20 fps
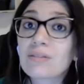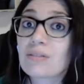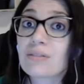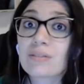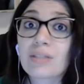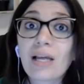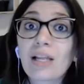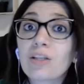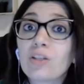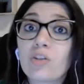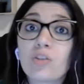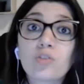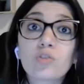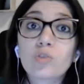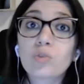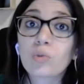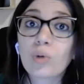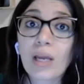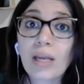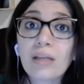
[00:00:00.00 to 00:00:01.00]
tell you it's
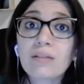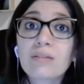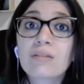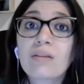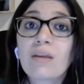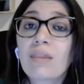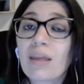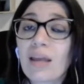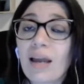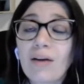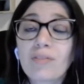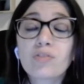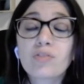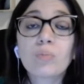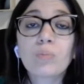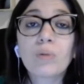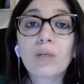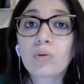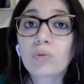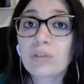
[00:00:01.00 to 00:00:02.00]
great. They have
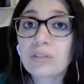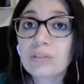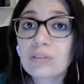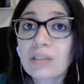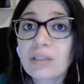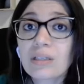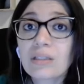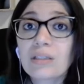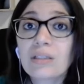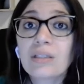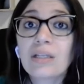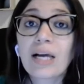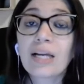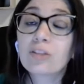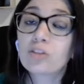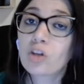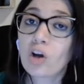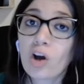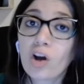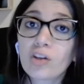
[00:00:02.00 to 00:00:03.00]
to be critical
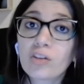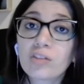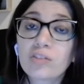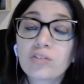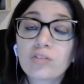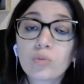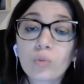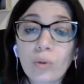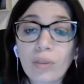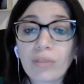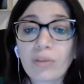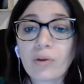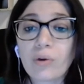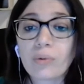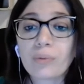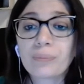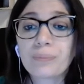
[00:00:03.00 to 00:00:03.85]
and honest with you.